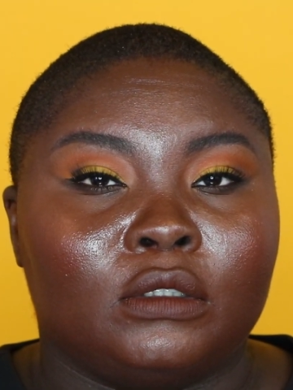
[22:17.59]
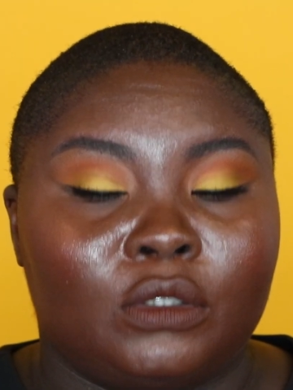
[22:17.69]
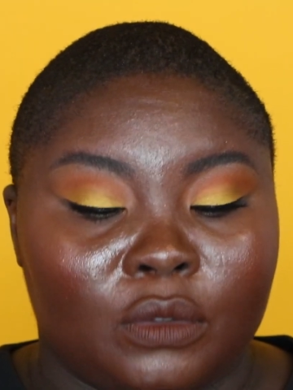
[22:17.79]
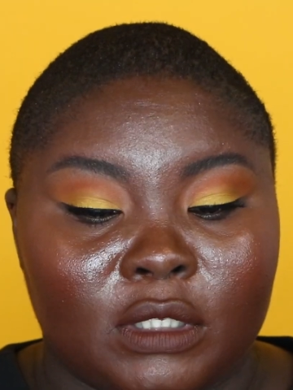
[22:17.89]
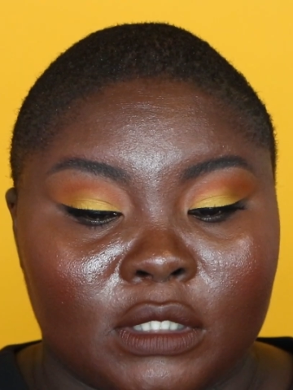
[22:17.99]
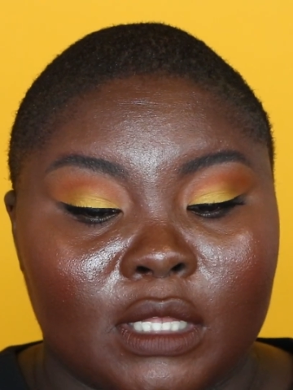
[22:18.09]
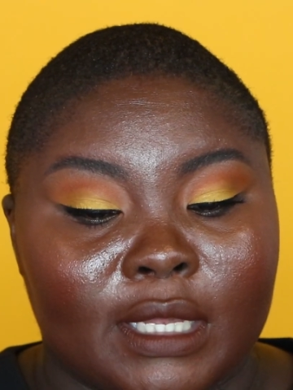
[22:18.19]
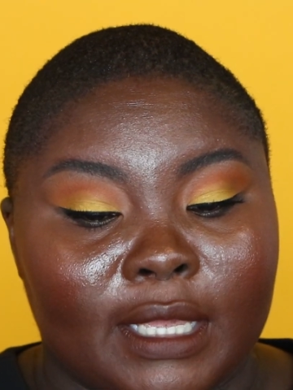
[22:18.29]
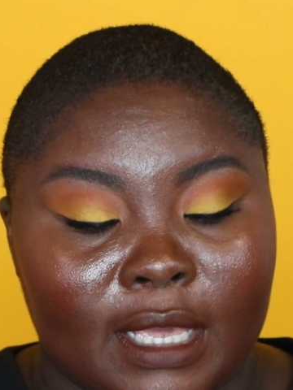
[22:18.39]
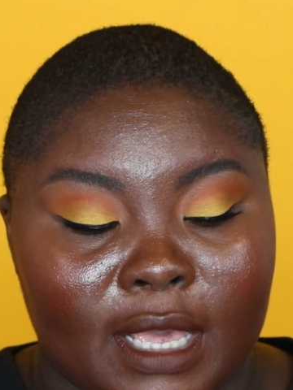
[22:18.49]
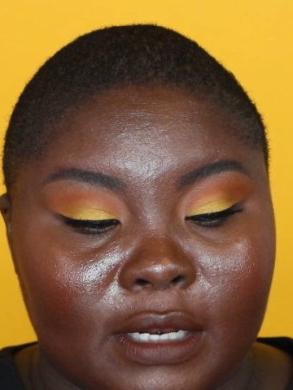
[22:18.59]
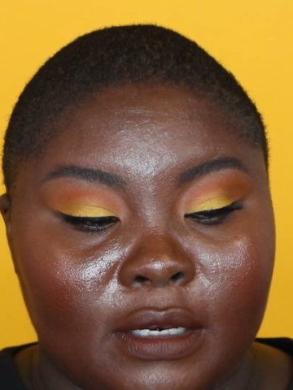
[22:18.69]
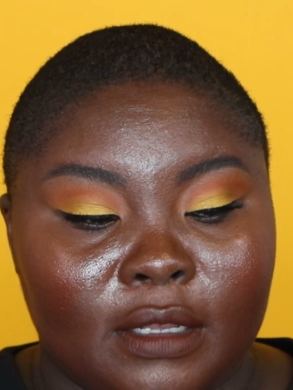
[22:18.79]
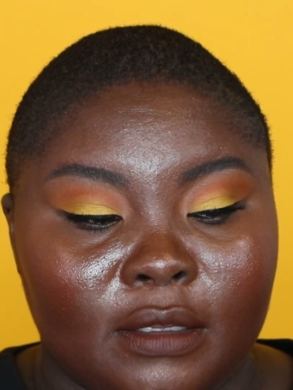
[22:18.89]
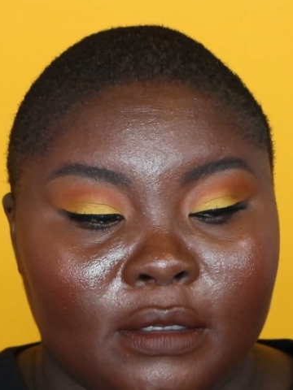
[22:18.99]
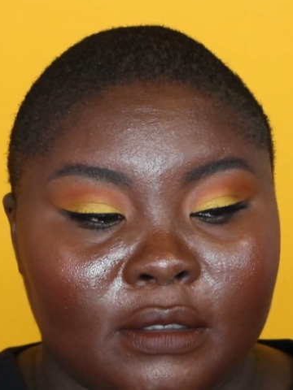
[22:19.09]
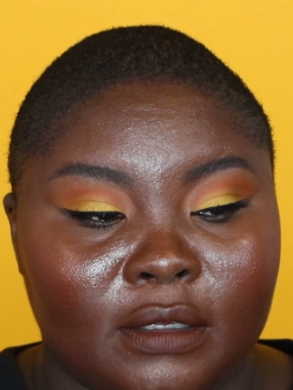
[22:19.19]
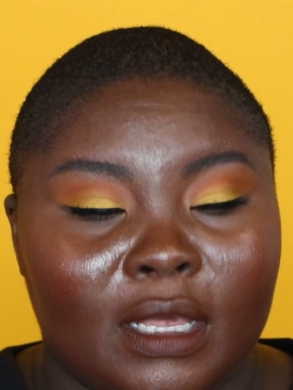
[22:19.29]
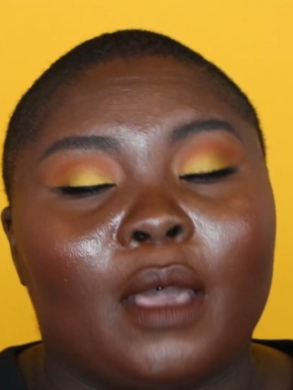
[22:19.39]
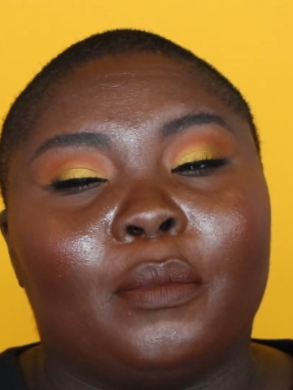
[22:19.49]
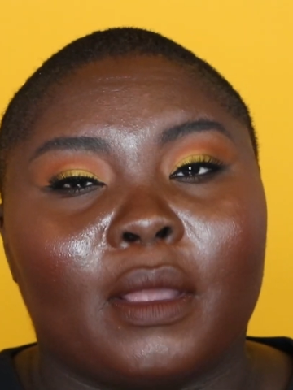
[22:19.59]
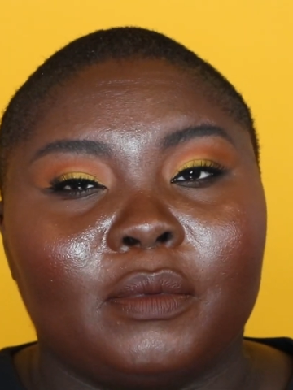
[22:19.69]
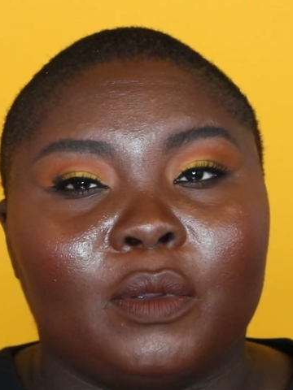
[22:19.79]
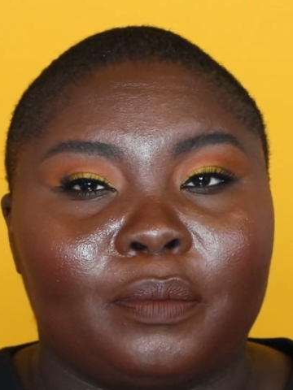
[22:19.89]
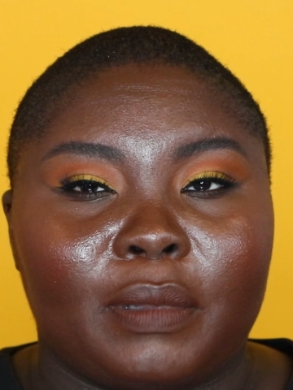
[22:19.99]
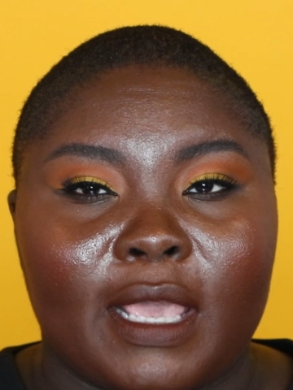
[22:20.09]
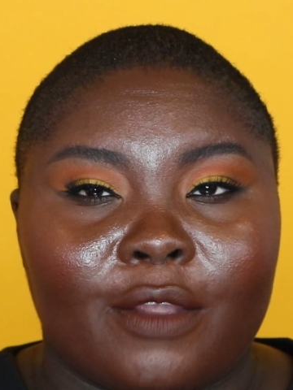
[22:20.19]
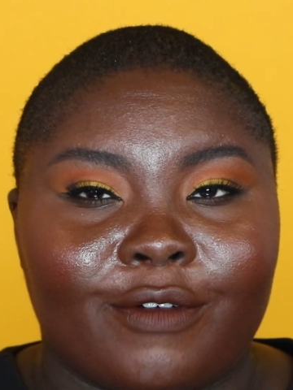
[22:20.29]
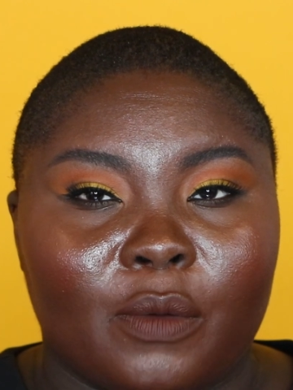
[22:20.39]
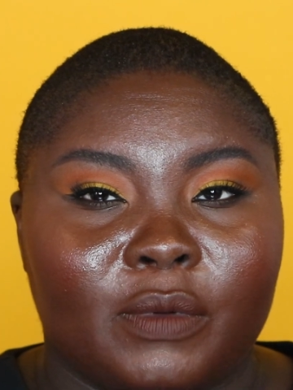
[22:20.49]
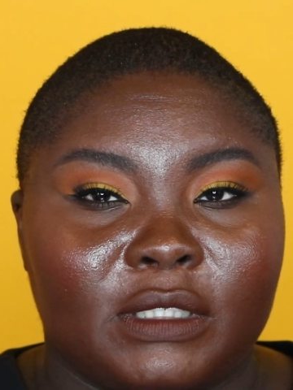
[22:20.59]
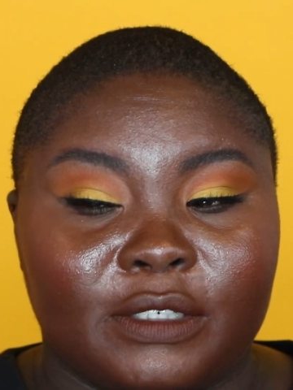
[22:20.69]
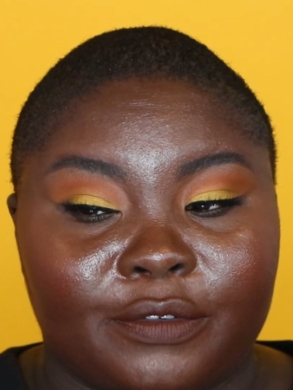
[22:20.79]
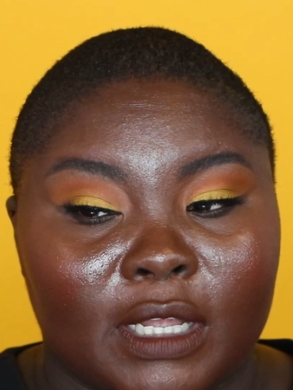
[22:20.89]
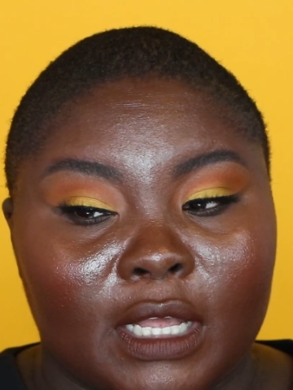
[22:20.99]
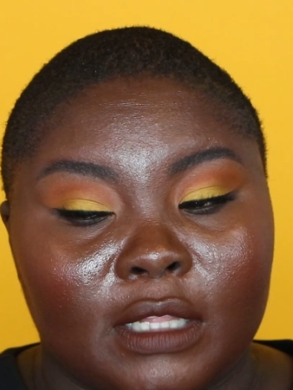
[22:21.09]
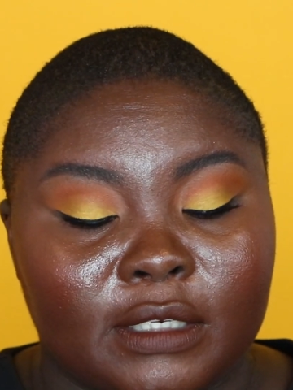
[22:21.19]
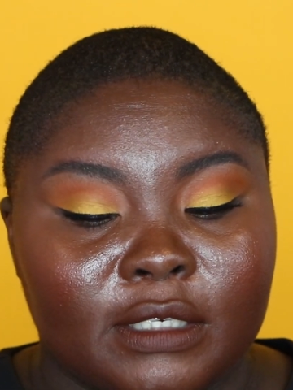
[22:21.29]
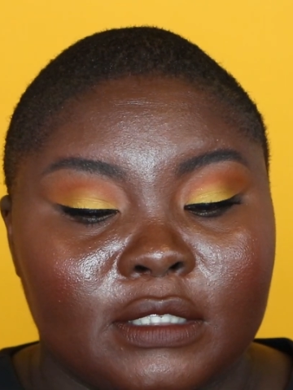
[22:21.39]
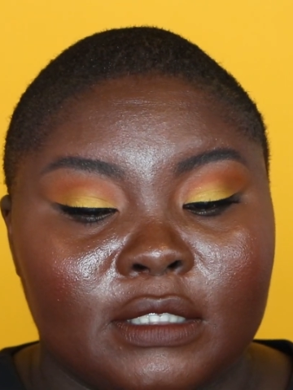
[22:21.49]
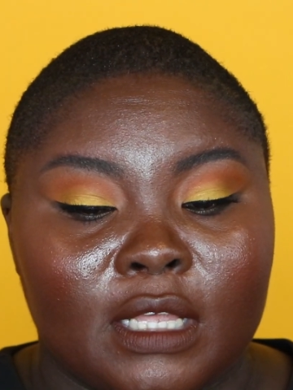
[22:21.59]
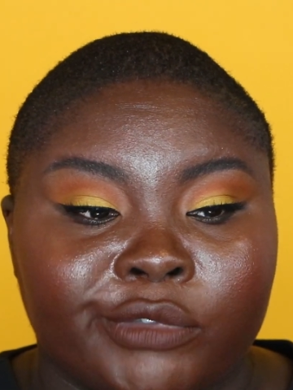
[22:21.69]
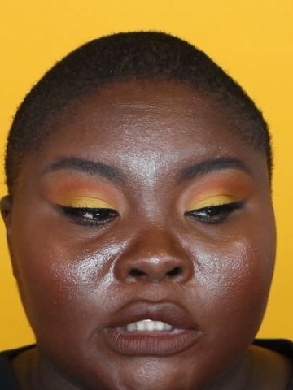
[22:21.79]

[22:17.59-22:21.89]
do this look again. I'll probably play around with different colors.